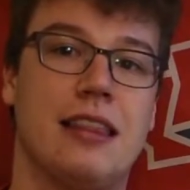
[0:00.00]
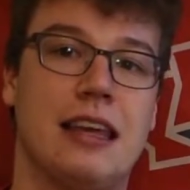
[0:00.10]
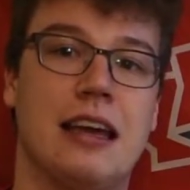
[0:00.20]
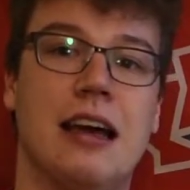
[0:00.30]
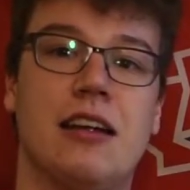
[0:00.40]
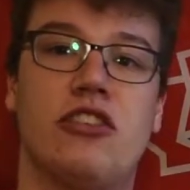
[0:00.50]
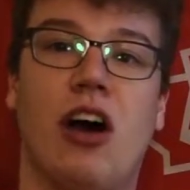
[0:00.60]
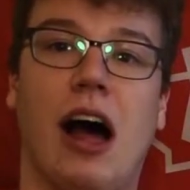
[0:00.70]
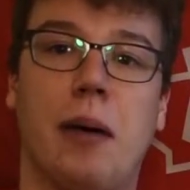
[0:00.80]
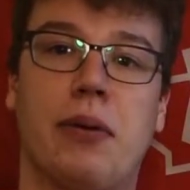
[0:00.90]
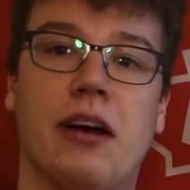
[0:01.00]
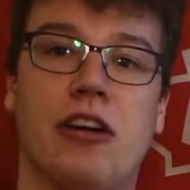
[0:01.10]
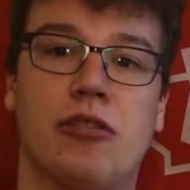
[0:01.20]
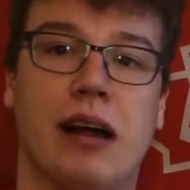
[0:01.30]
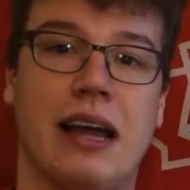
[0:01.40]
the
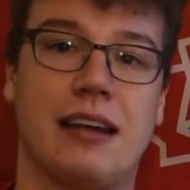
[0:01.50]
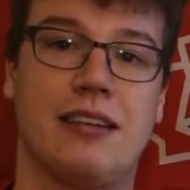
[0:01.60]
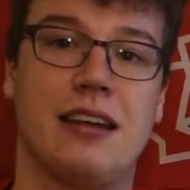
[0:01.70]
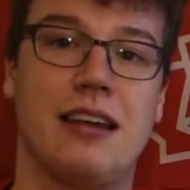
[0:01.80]
top-ranked